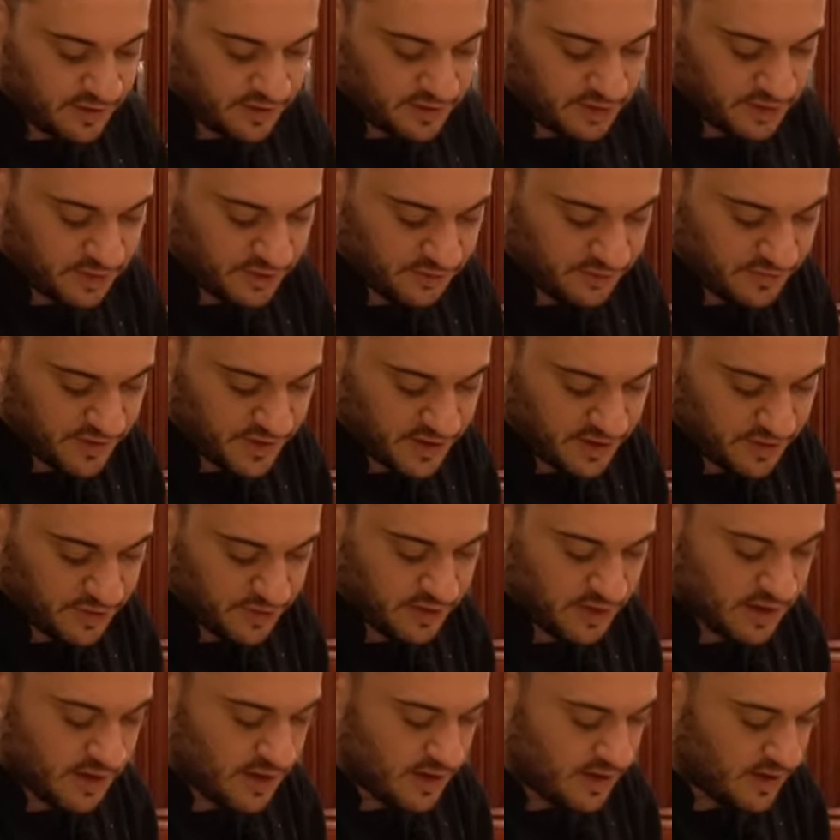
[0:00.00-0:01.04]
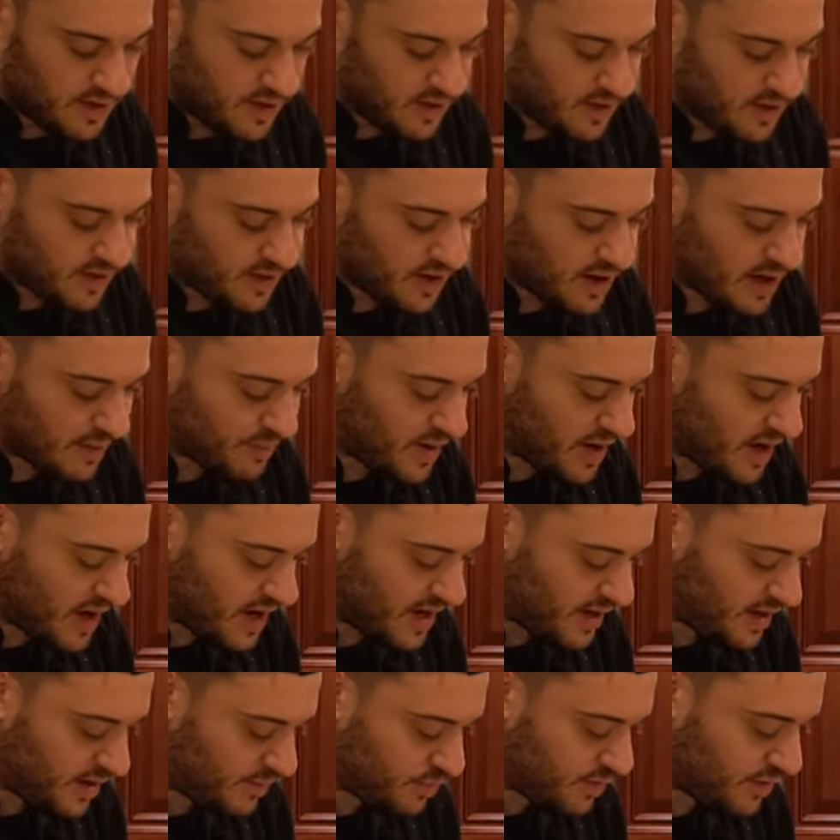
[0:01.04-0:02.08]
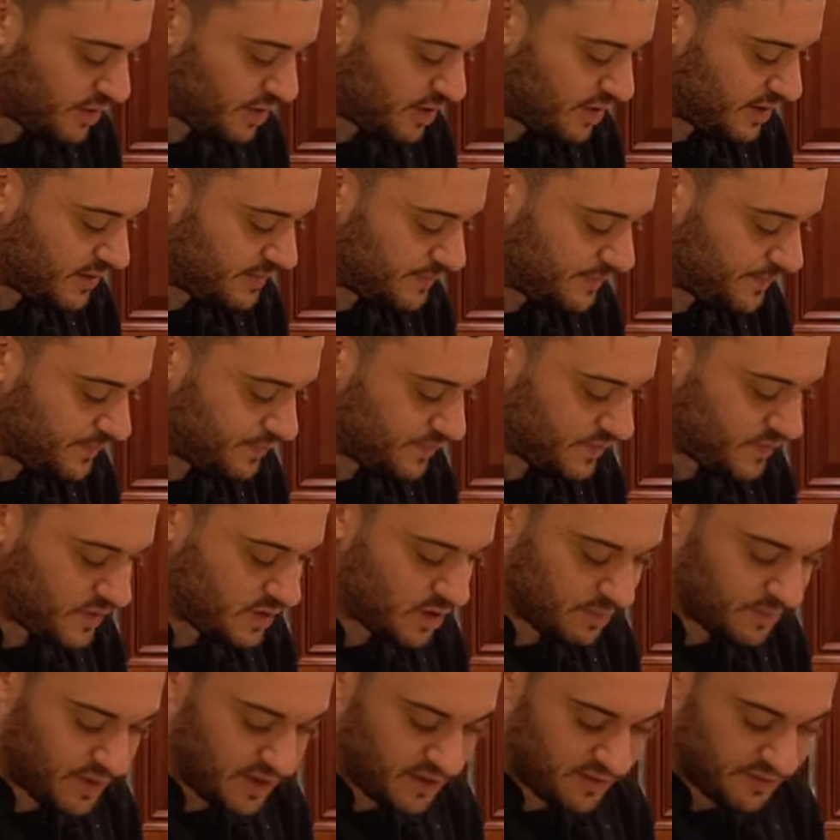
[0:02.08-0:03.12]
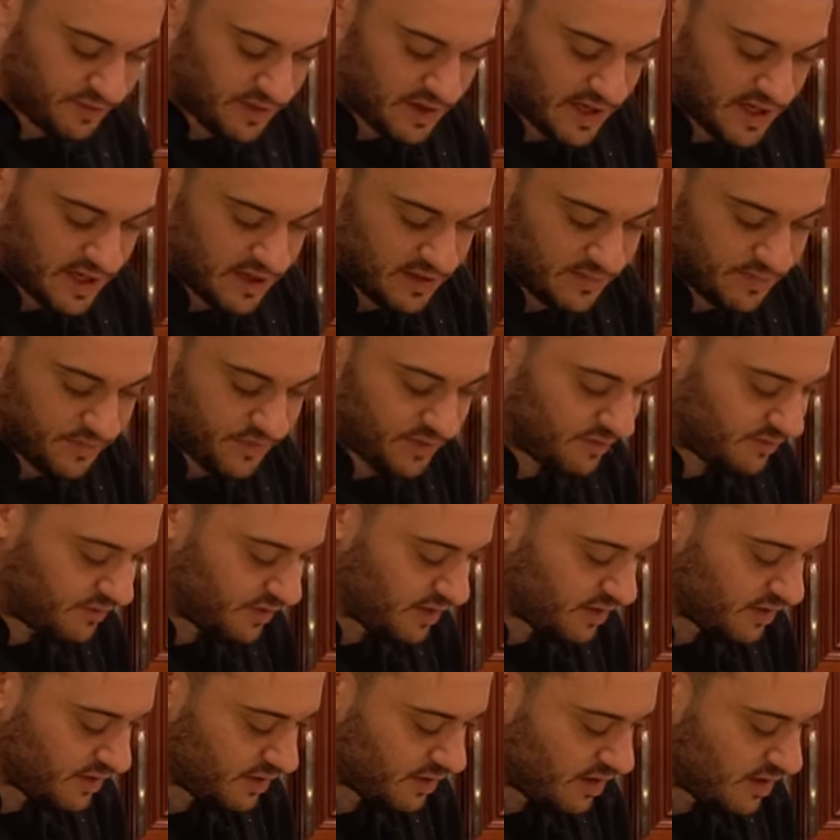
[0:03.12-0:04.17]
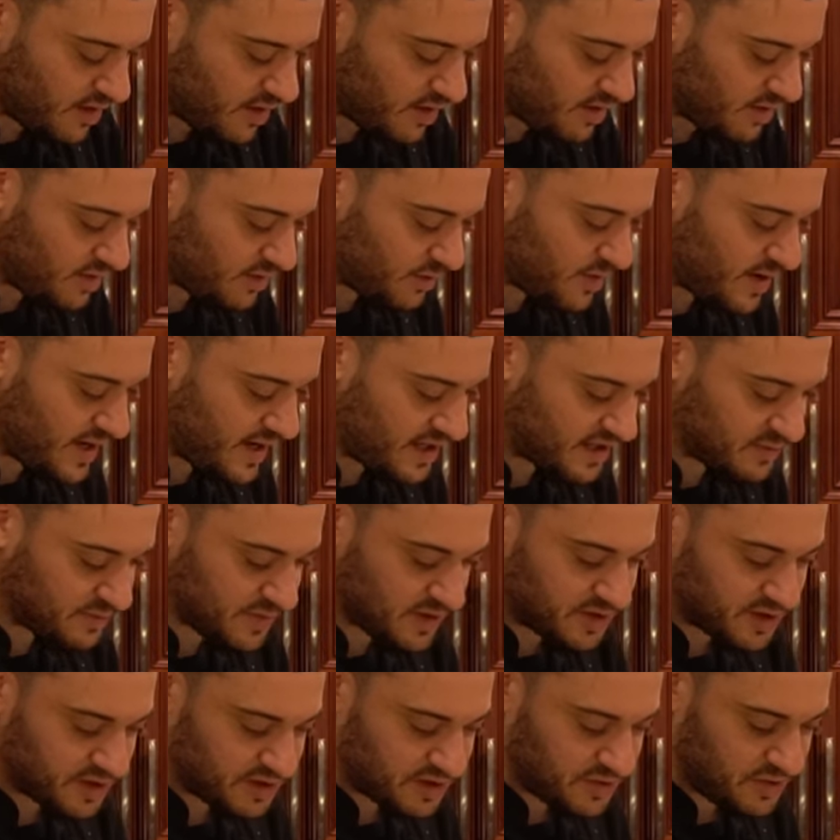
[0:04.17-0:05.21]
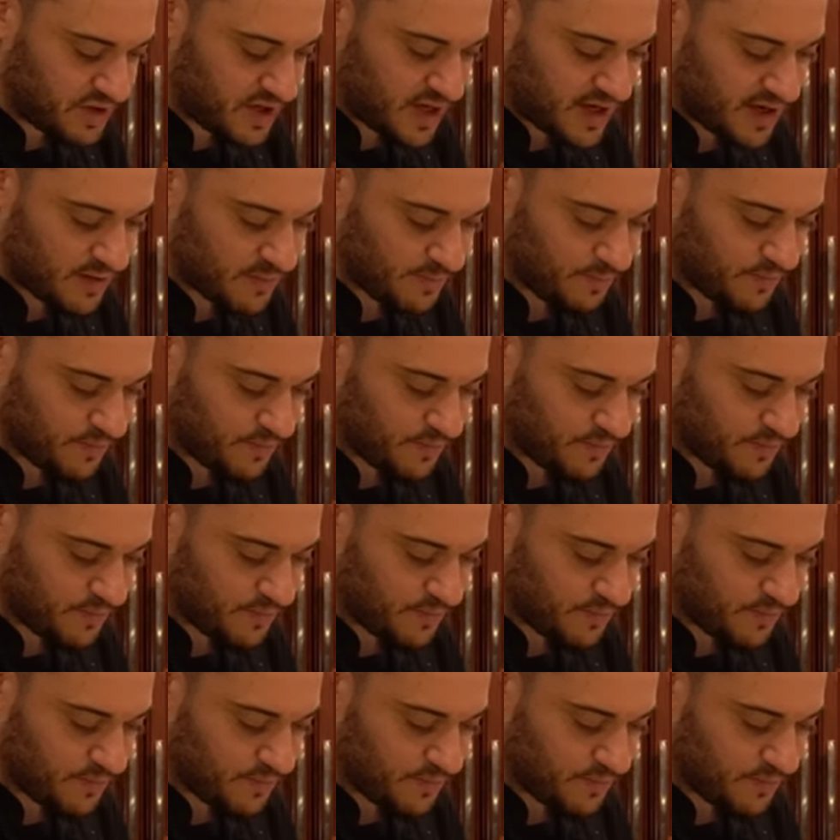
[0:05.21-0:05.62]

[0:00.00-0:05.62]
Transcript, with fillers: to fill our pie up with it. Don't be afraid, fill it all the way as much as you can.